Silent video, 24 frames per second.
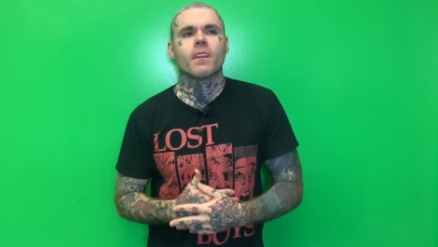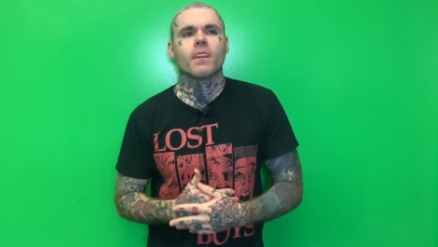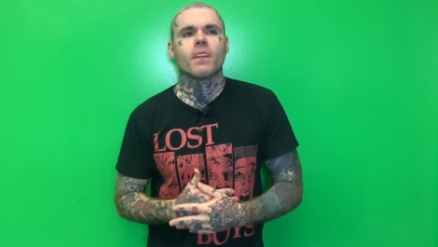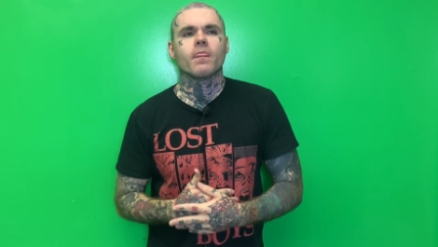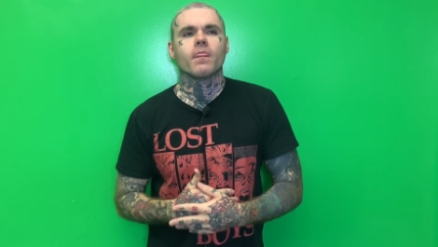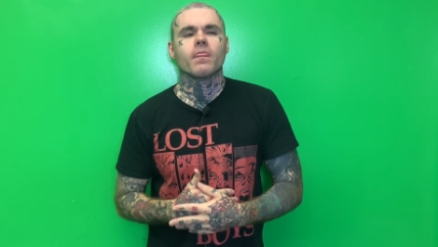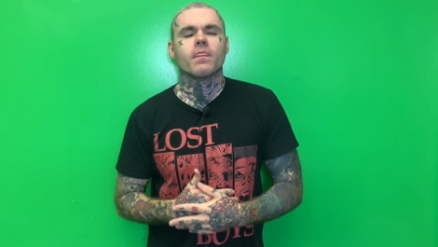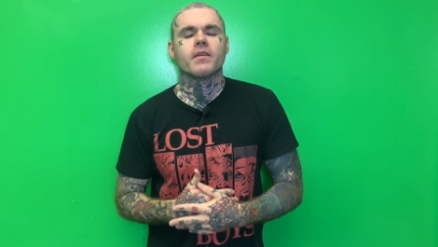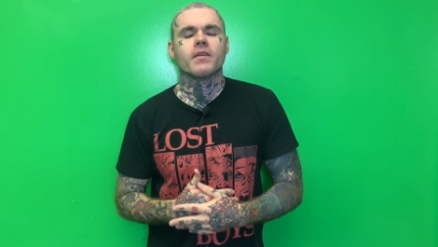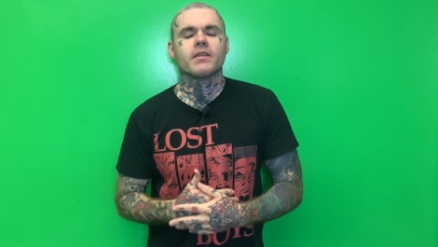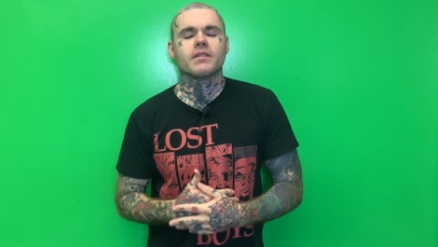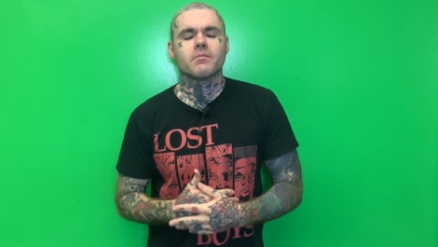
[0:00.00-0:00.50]

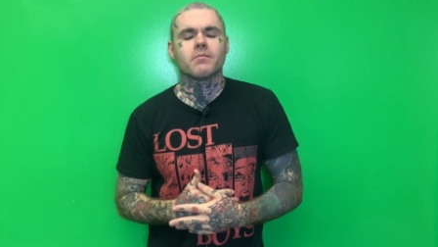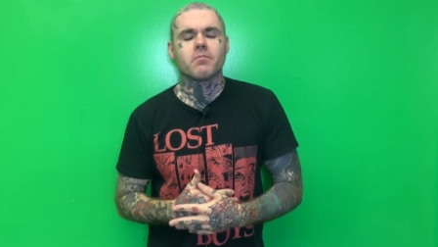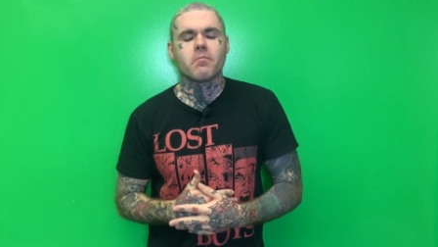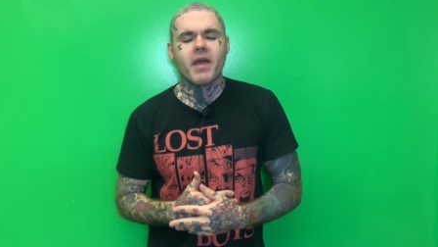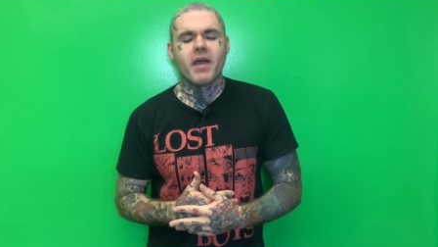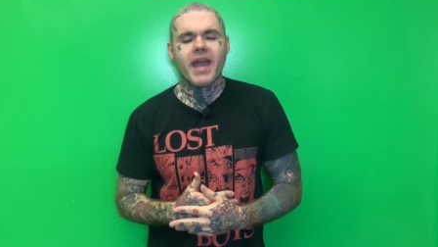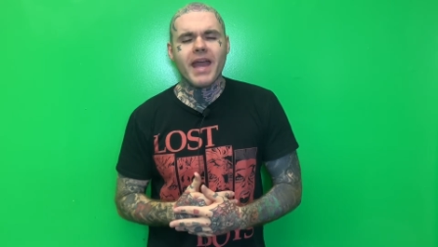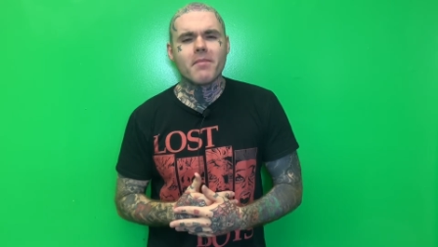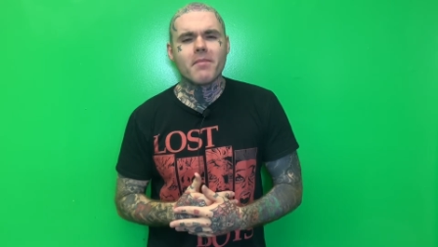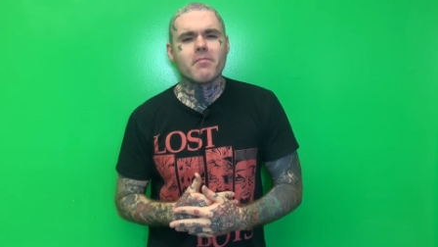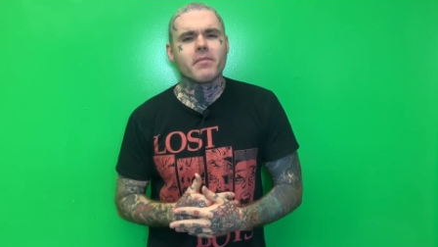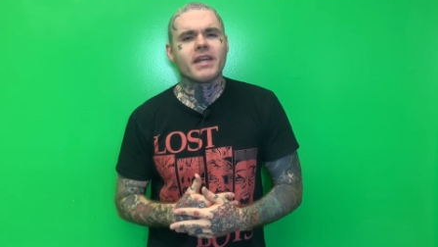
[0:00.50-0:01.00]
this
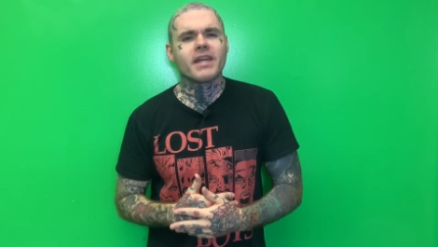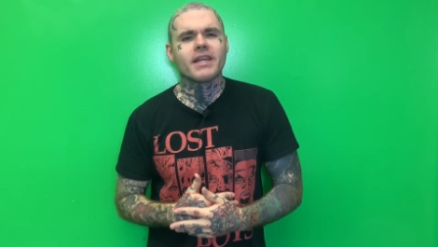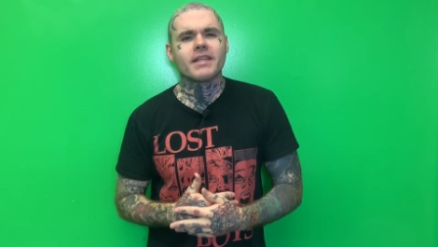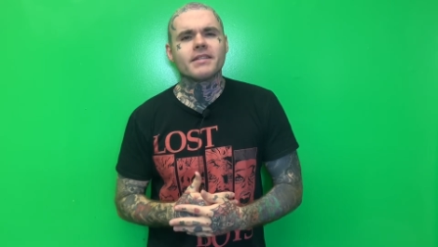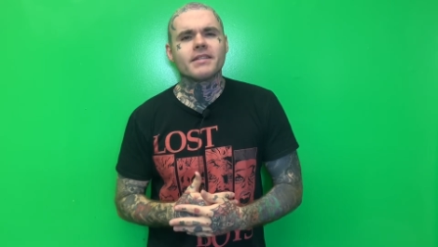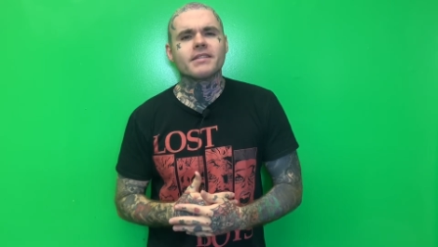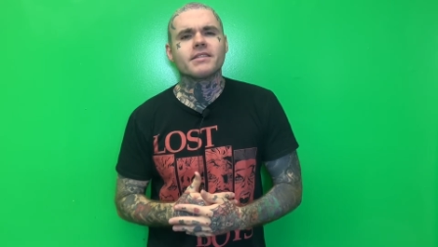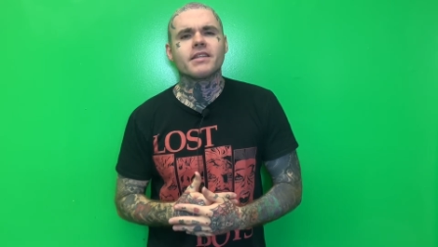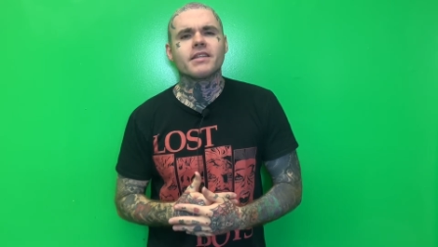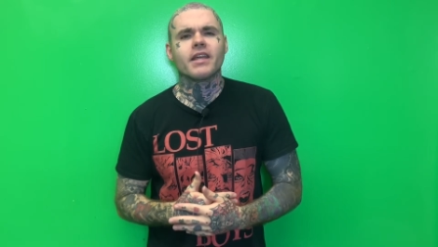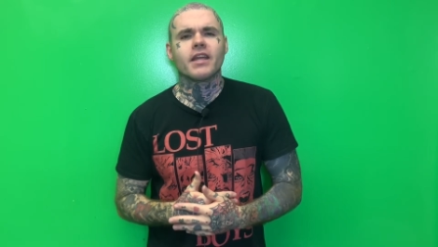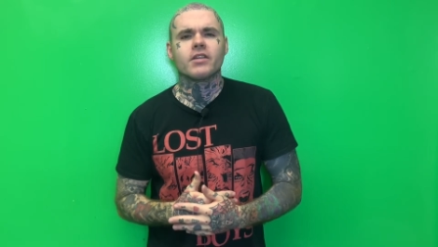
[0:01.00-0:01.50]
Batman
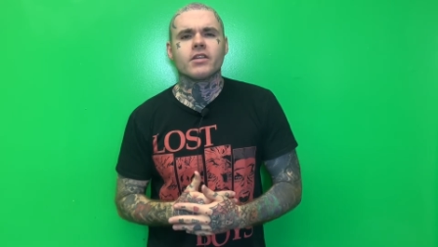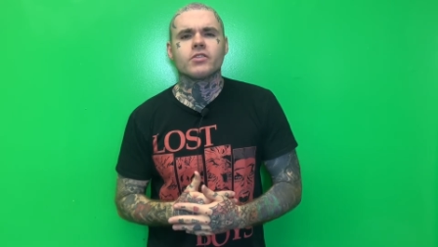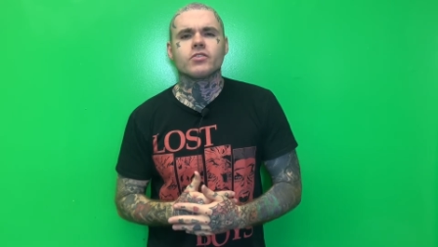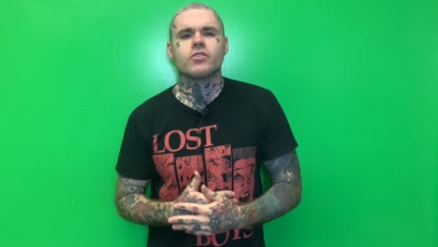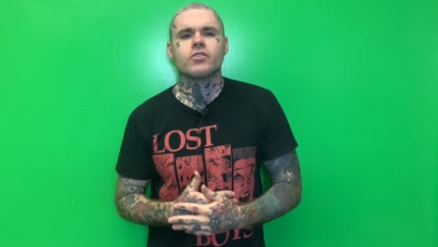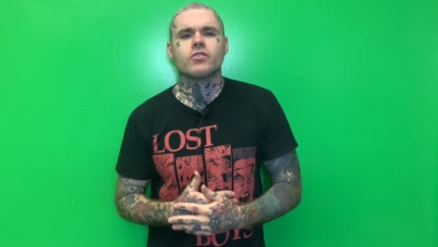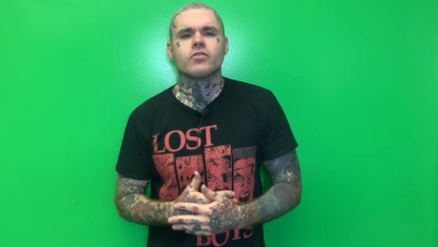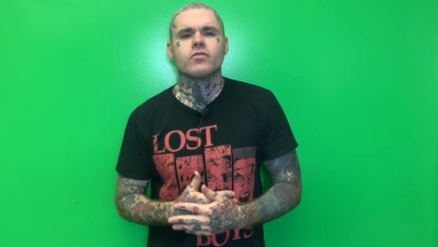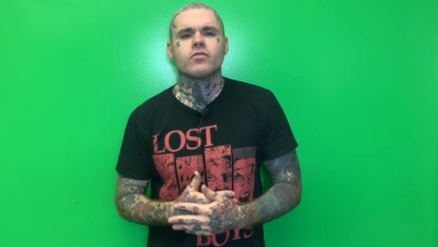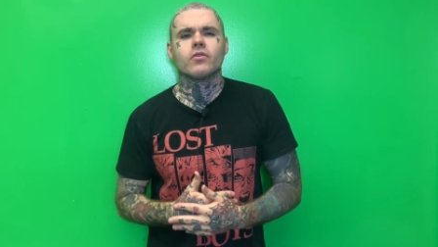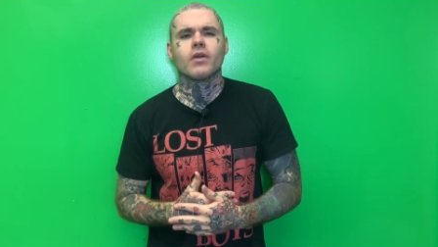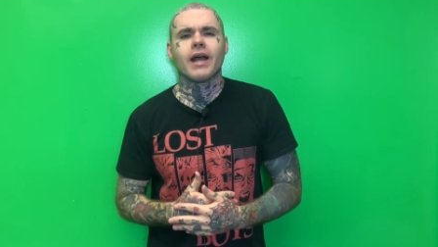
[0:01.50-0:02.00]

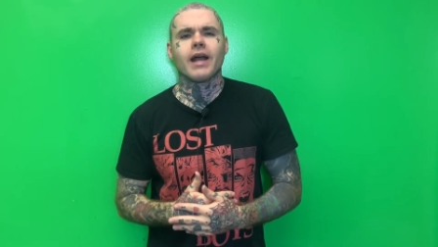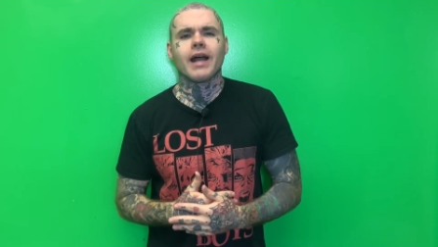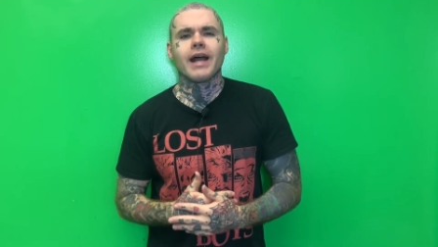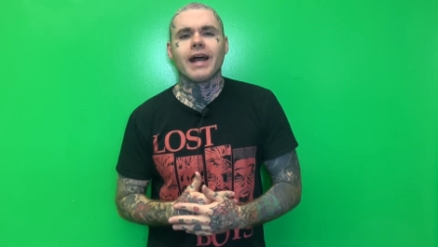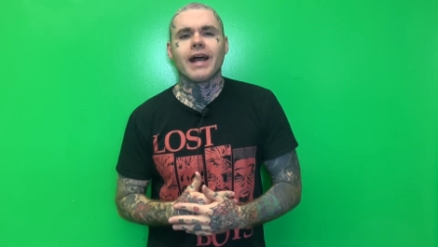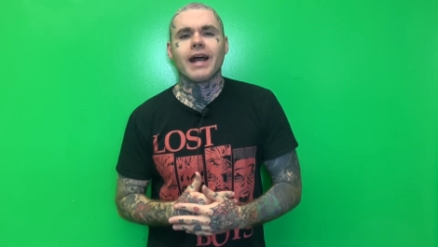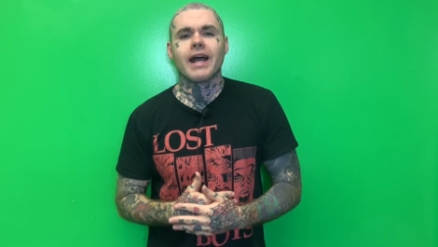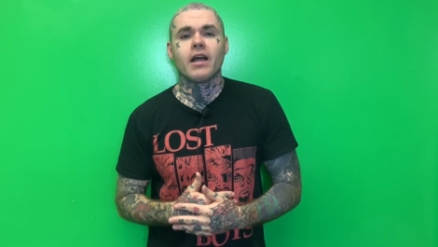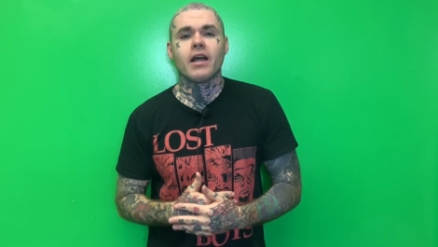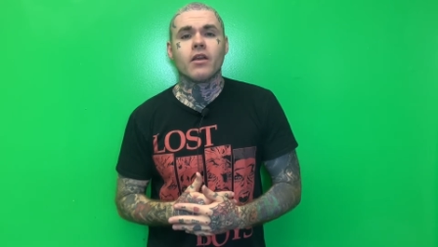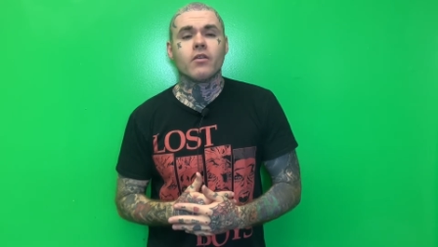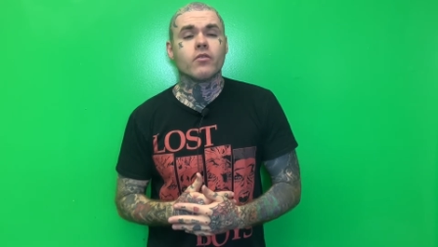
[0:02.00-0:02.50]
statue.
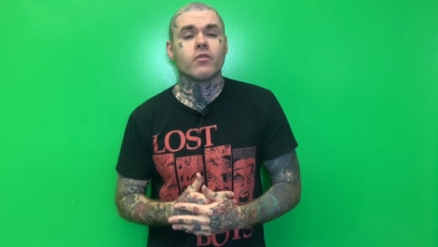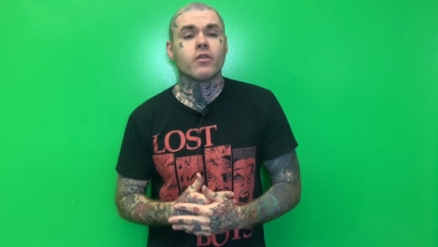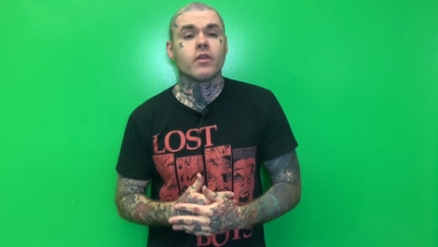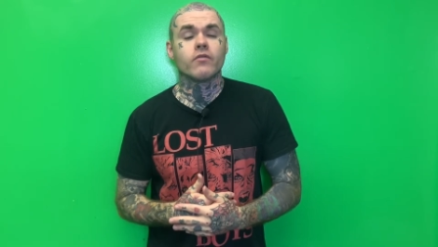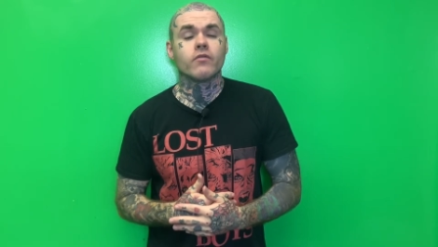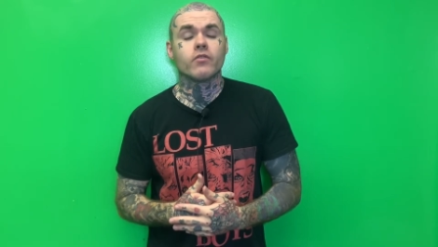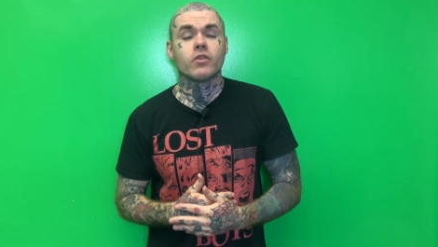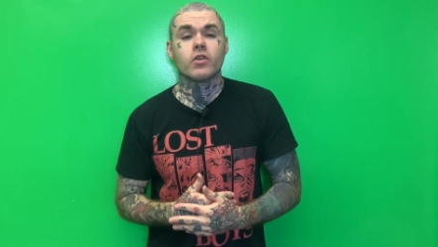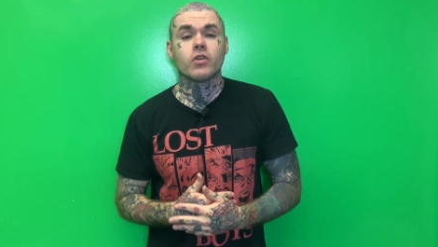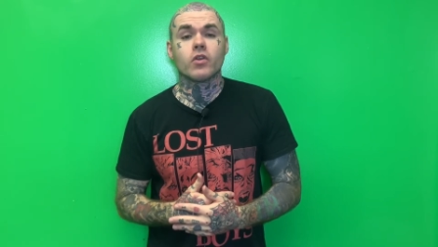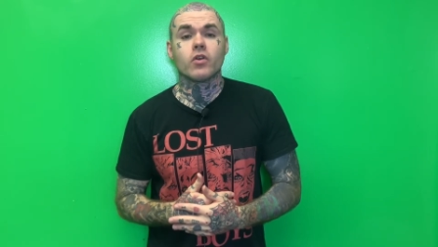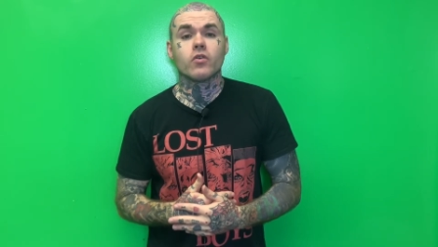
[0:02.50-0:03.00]
I don't
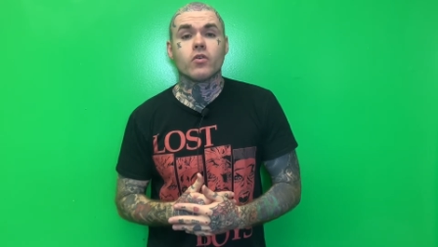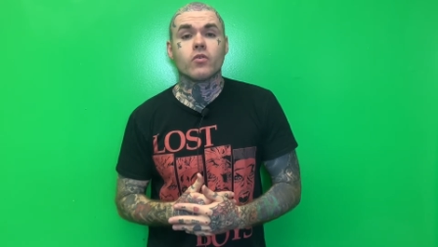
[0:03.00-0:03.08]
even know